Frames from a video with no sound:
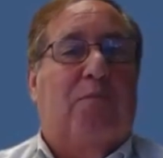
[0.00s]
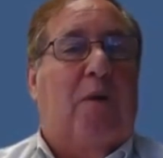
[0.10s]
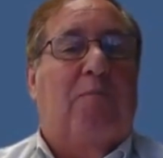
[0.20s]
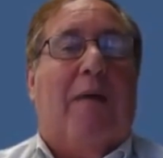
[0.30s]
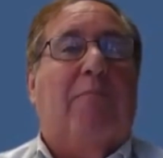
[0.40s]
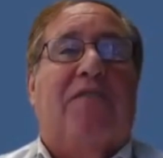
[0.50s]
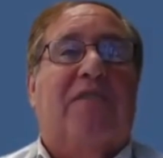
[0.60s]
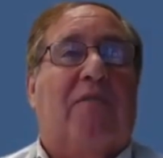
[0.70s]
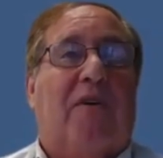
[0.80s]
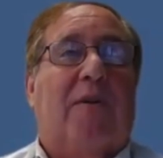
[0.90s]
you know, pat
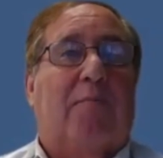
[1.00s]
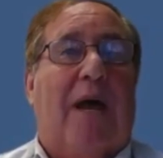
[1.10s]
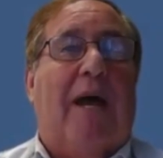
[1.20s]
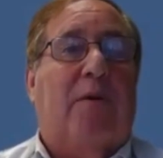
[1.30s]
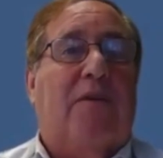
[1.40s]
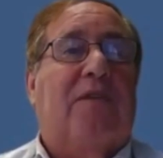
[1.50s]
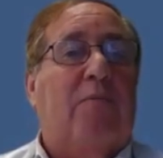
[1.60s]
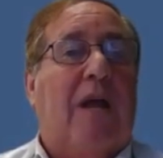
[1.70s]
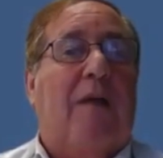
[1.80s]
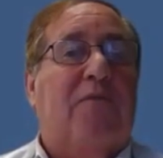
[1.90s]
myself on the back, but
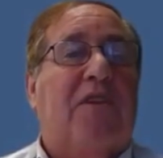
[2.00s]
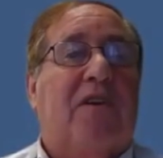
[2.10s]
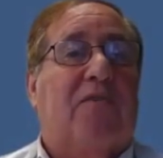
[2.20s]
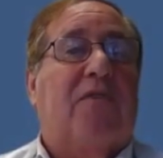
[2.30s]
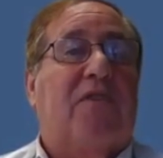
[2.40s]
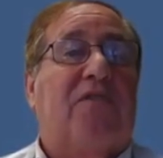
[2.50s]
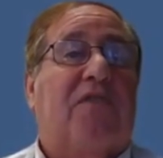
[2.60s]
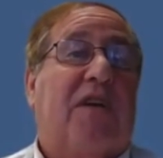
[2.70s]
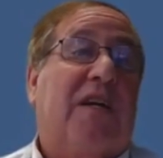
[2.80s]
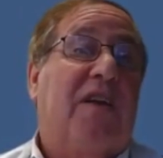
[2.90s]
sometimes the
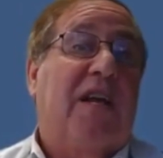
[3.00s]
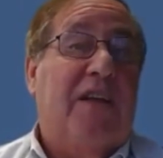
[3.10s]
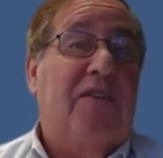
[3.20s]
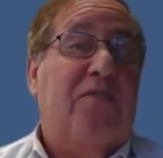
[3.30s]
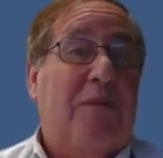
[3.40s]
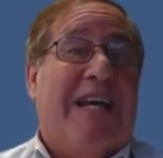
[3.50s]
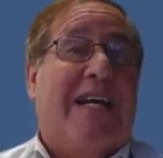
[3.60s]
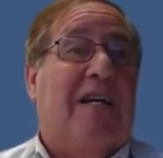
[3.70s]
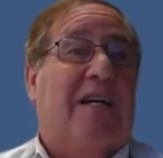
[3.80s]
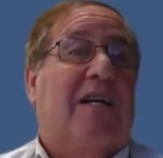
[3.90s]
difference is me,